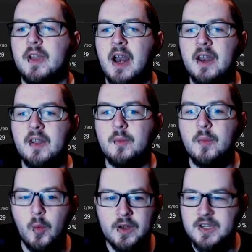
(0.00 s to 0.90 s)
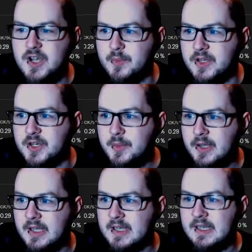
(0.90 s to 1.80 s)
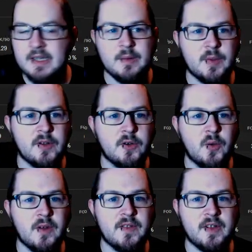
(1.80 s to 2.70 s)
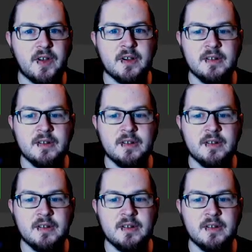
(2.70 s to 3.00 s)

A lot of them were in the Championship, but he scored 12 this year.